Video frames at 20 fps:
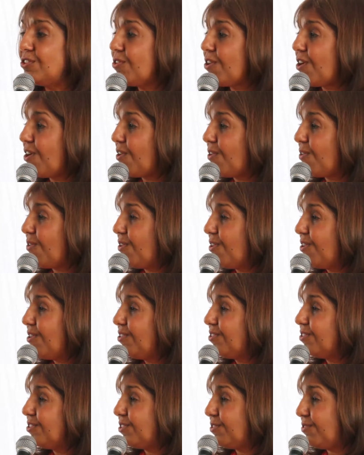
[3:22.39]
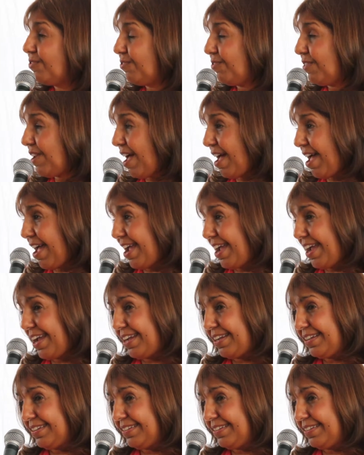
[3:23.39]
grow to fly.